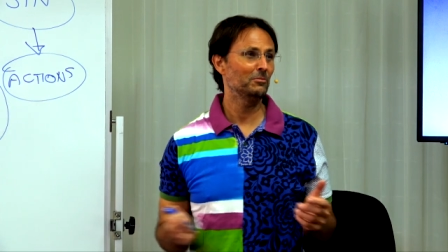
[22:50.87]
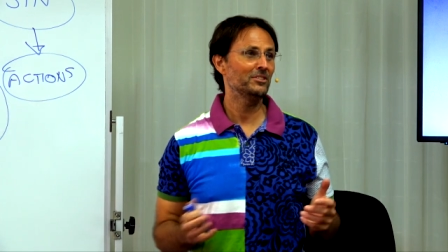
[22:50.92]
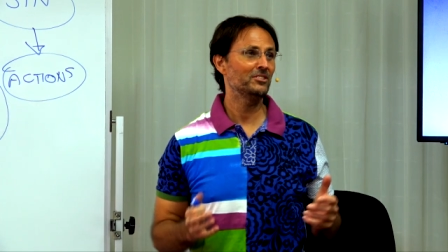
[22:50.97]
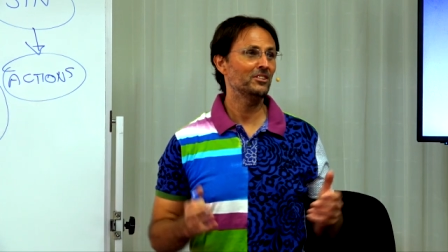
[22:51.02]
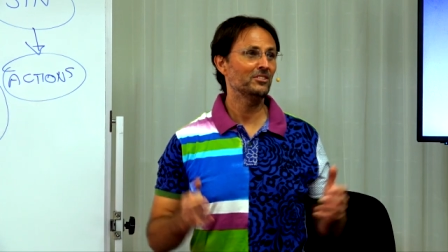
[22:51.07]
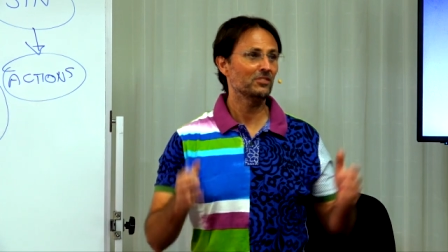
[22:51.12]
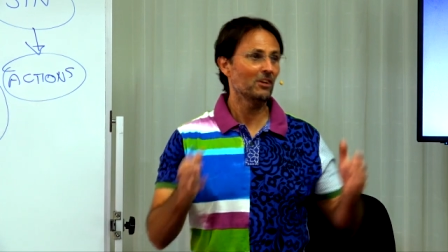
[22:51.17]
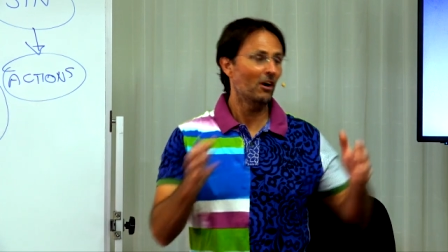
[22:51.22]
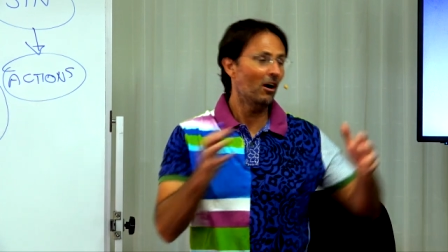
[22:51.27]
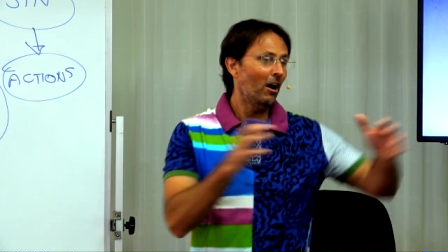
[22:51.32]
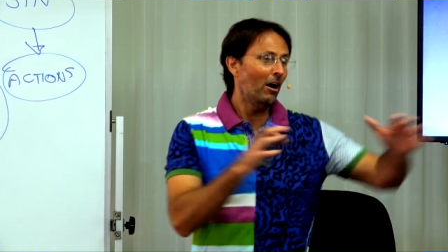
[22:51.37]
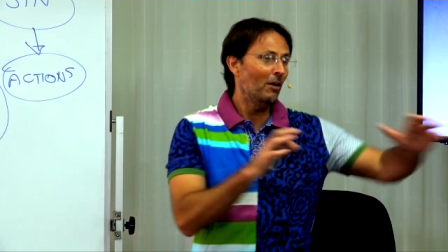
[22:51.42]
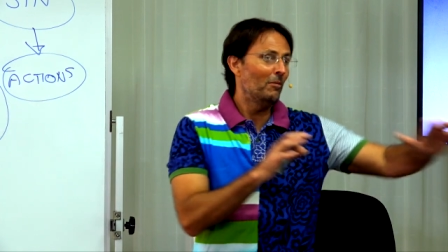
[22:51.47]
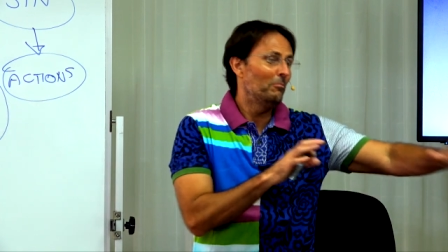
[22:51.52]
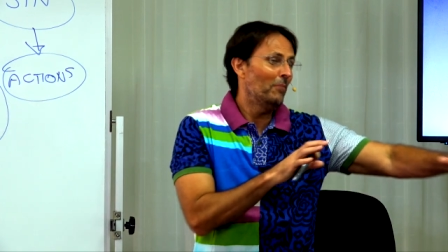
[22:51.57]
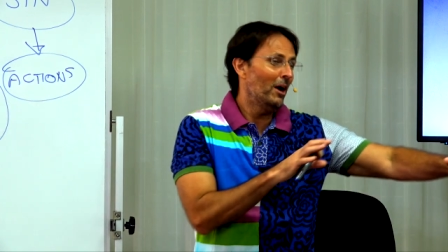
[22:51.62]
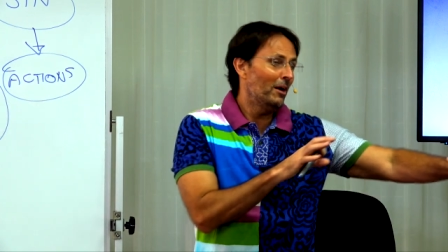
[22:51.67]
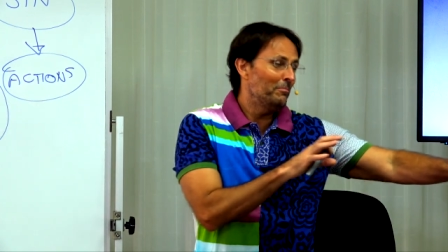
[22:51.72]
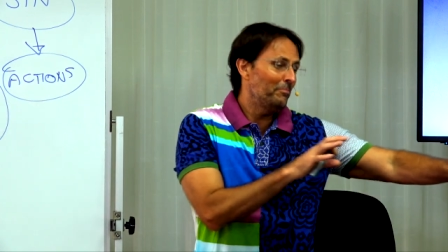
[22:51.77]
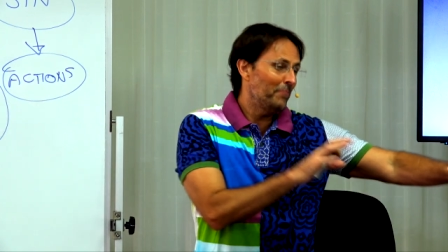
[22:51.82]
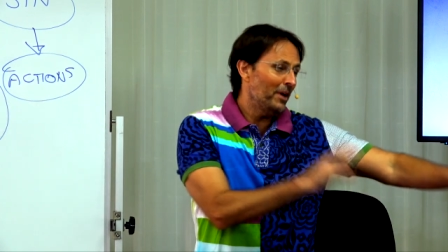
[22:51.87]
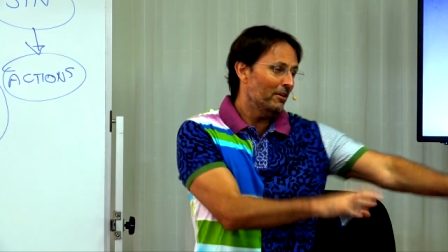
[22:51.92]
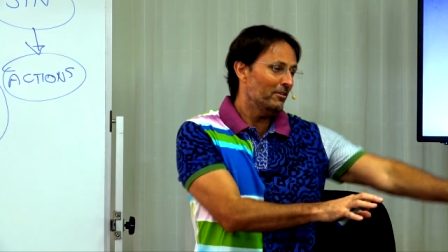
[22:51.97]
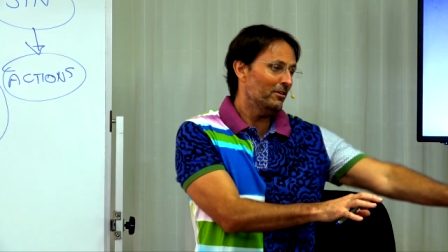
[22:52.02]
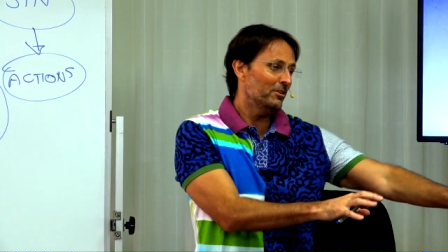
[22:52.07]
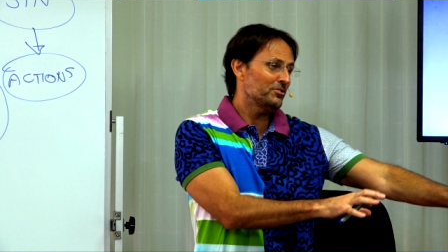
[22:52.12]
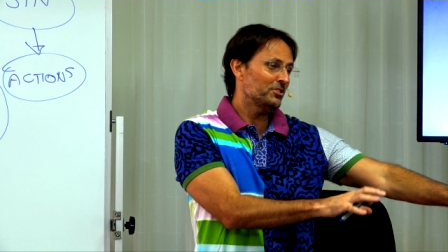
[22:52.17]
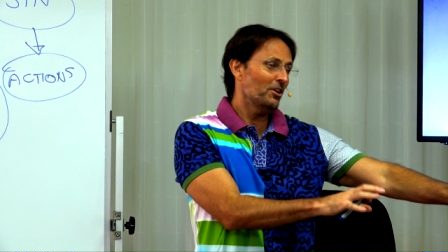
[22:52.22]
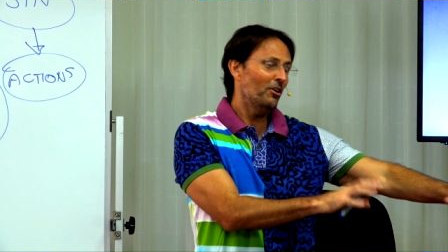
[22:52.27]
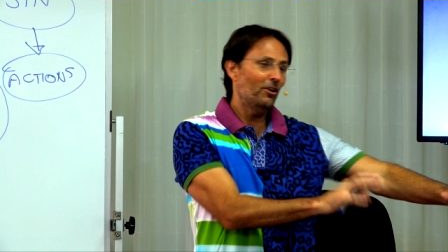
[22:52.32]
which is, oh, my
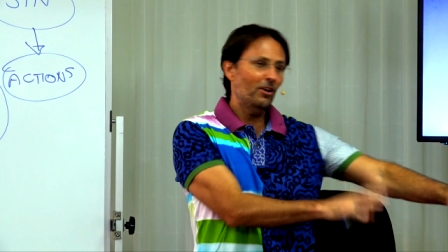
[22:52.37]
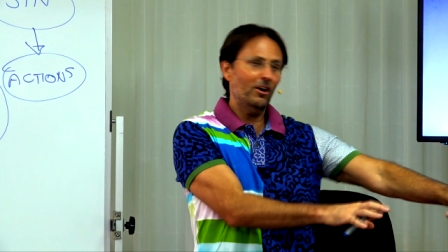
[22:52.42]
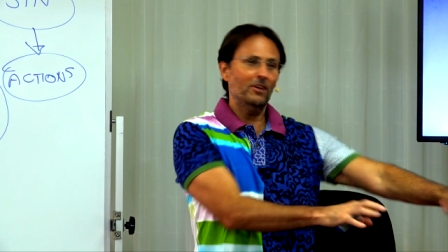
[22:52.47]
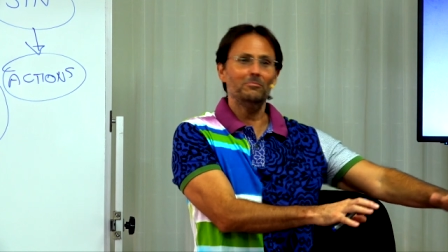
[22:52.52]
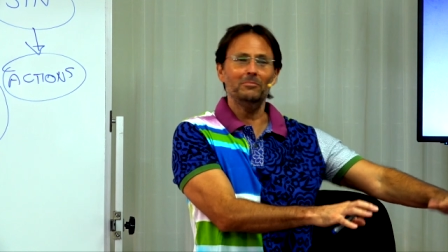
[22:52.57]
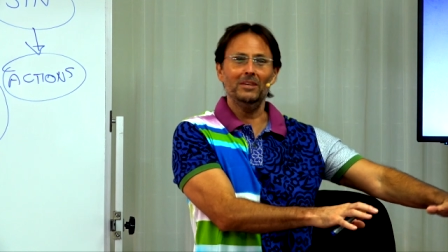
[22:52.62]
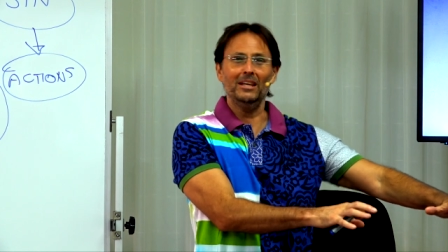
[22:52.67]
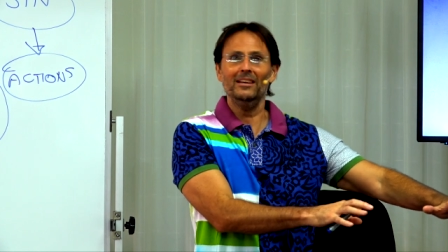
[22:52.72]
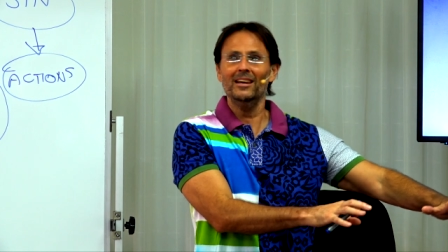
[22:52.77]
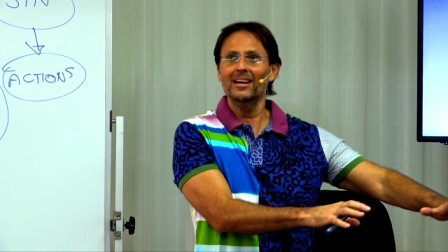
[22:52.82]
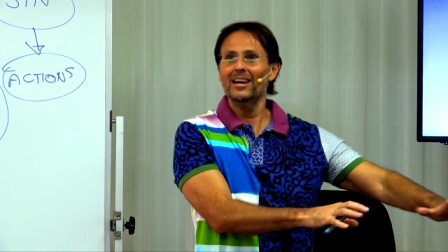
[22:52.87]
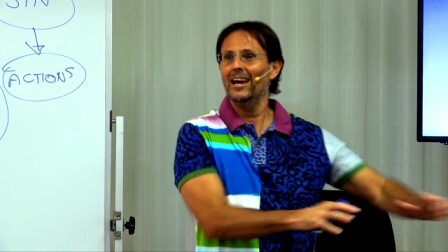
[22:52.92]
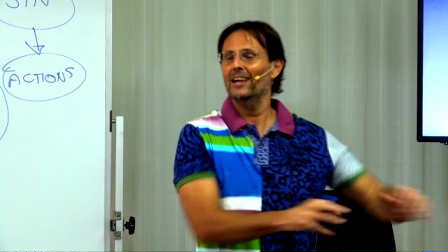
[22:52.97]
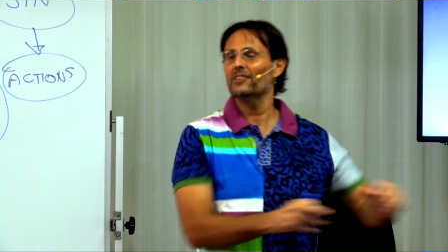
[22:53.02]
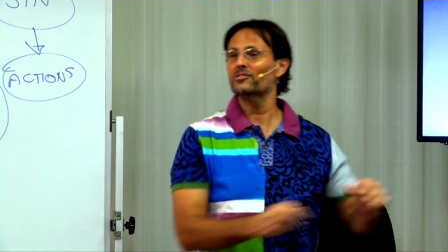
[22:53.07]
parents hurt me,